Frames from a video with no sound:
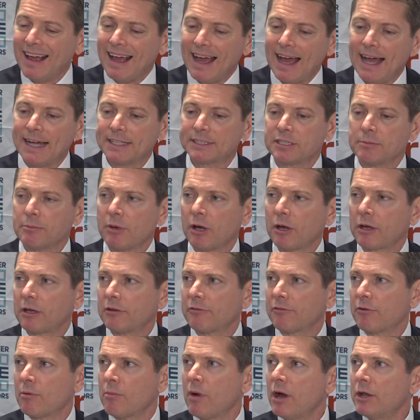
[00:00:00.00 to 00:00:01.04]
ask the
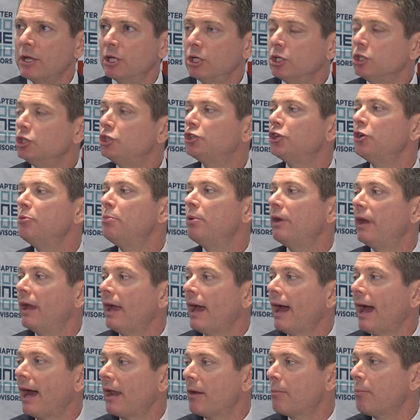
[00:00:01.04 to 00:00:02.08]
market for money should be
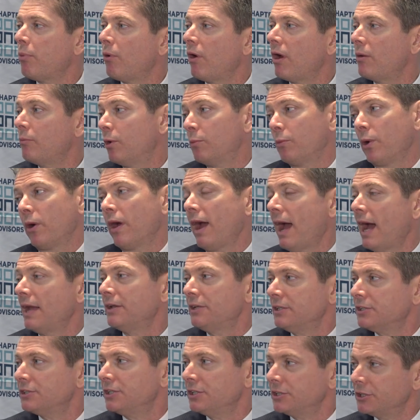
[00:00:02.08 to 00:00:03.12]
at a point when we're
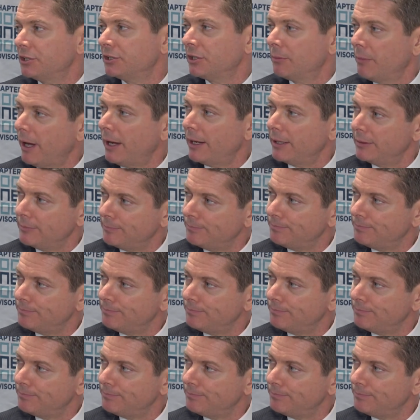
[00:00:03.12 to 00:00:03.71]
at decision to mine.